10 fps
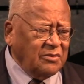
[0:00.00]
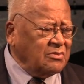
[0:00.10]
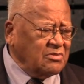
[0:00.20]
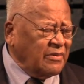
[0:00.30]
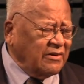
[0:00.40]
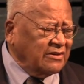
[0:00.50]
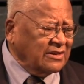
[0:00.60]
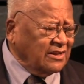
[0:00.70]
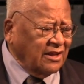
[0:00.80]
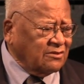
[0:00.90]
be
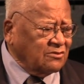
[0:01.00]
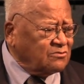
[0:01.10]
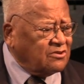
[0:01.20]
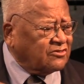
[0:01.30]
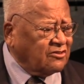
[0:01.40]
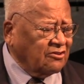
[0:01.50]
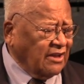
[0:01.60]
prepared to risk your